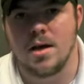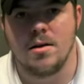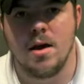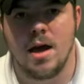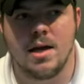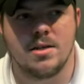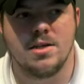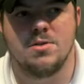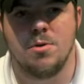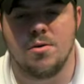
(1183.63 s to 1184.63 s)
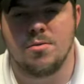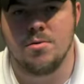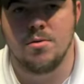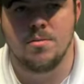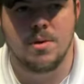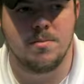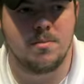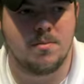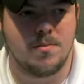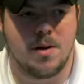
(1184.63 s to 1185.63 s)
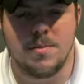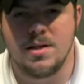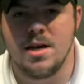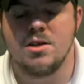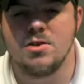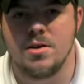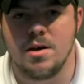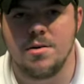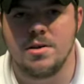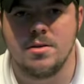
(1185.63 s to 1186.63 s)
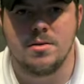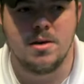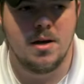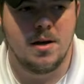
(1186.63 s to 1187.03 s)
and as I smoke through them, I'm I'm intentionally going to